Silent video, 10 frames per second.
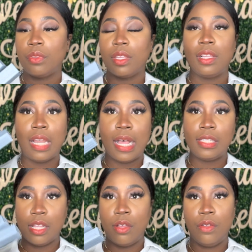
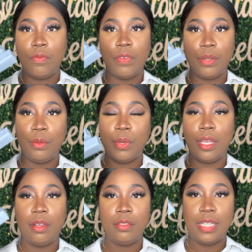glides on very
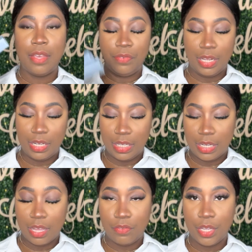well. Definitely
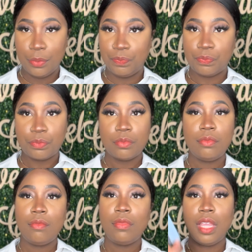love it.
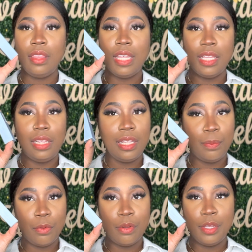The
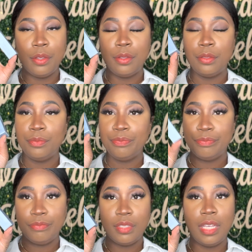lip oil,
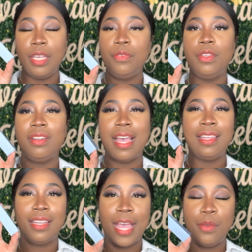if you
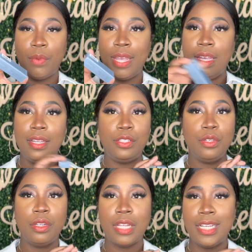like lightweight and you
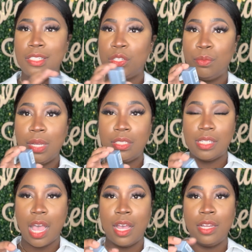don't like too much
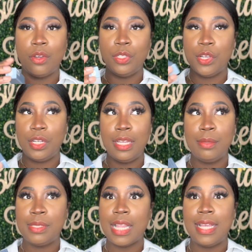shine on your
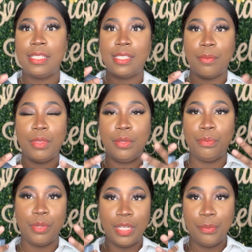lips, like
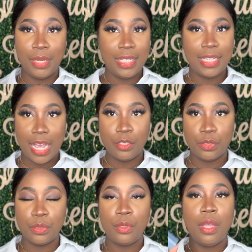something really
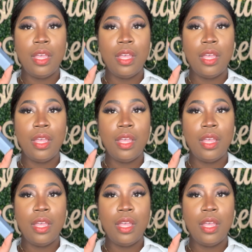natural,